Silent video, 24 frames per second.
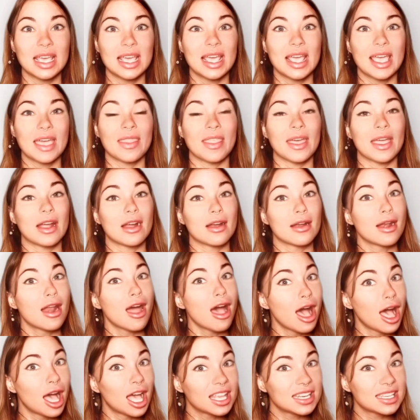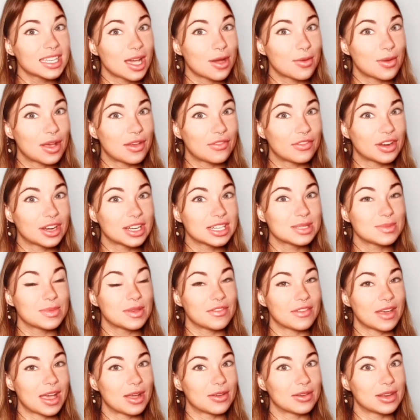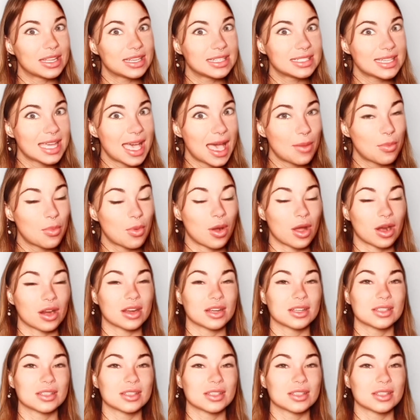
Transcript: They are not, however, to be found in tap water,